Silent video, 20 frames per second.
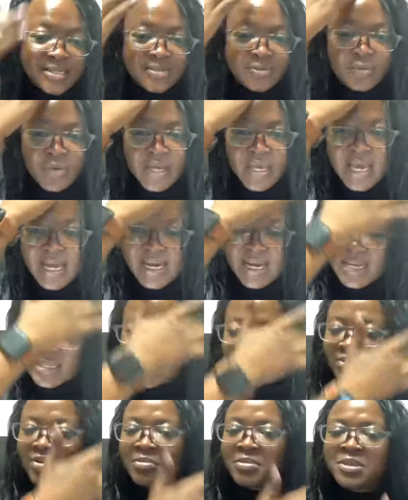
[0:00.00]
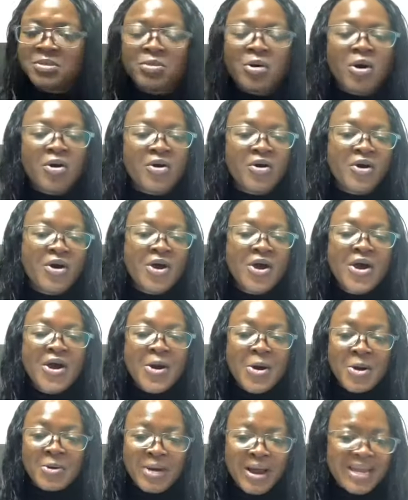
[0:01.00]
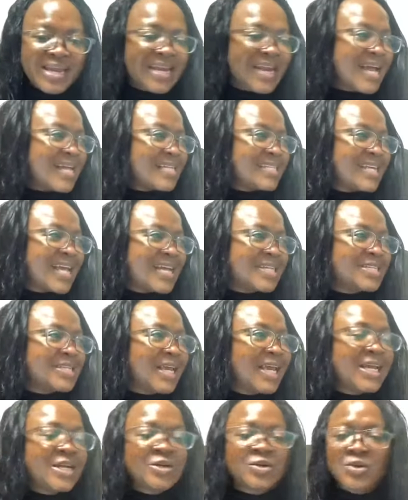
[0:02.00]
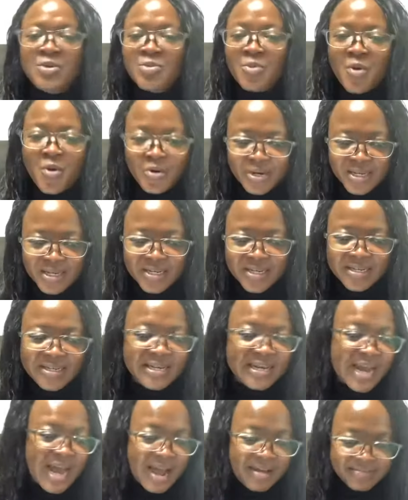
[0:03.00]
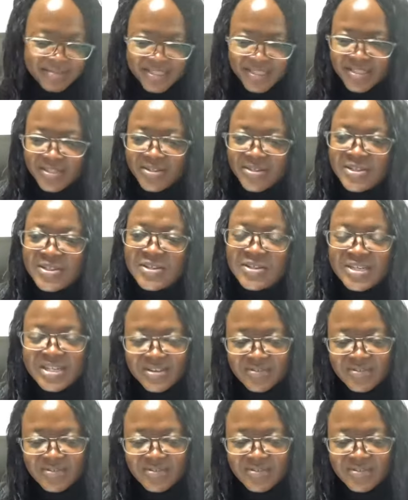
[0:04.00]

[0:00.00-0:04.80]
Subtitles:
weekend. That's from tomorrow. Alrighty, let's get to it. Good morning, good afternoon, good